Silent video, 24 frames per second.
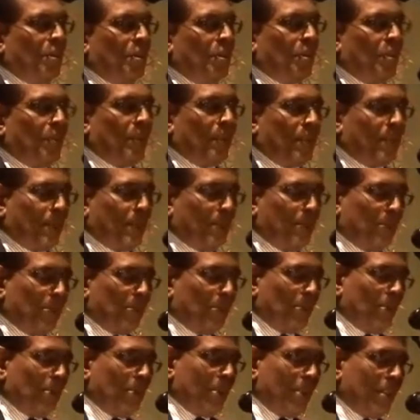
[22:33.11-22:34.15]
We welcome
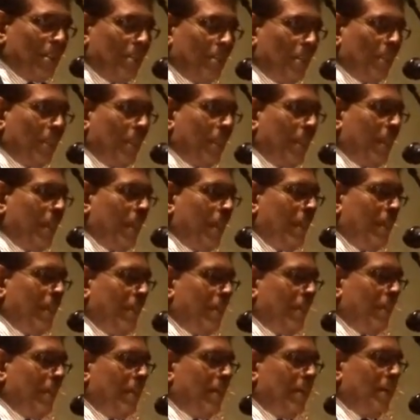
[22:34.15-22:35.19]
you all,
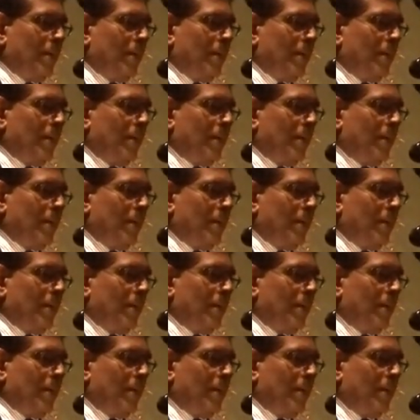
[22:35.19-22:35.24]
and